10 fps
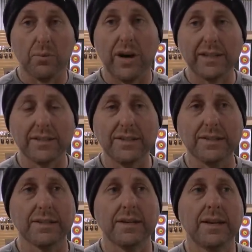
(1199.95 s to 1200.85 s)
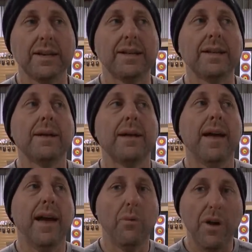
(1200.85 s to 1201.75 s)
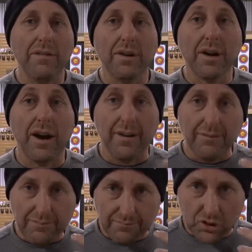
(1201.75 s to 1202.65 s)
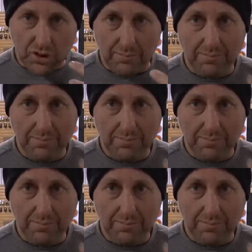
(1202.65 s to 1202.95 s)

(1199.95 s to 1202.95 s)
practice. However, I've shot